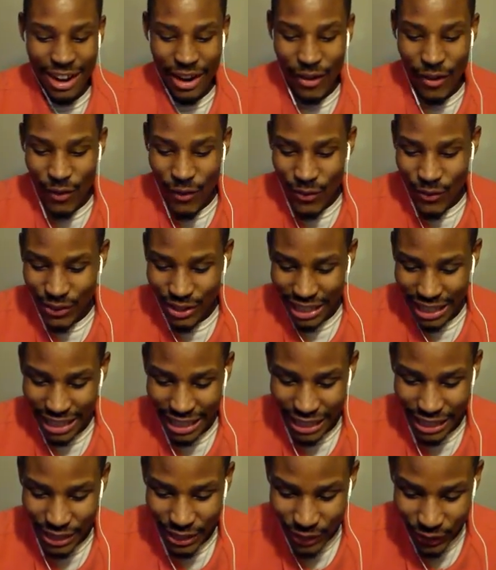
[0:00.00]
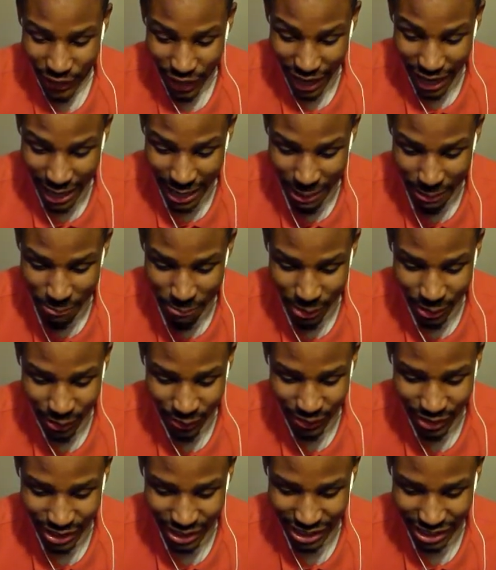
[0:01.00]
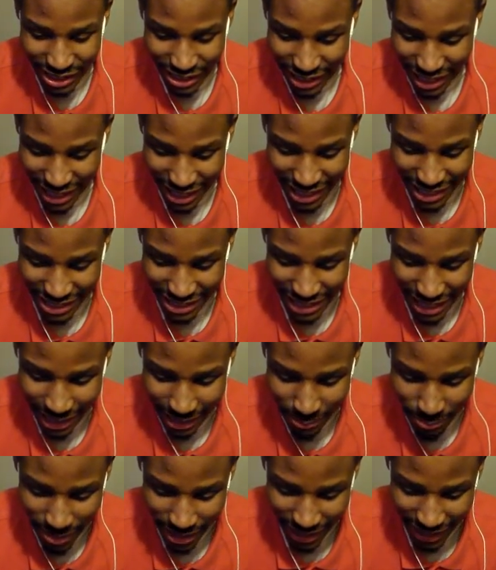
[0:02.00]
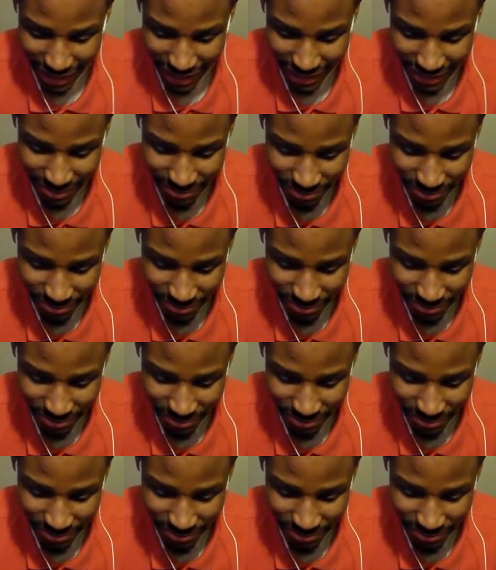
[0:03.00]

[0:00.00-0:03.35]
Holy crap, Blue Vegito, that is okay, not mine.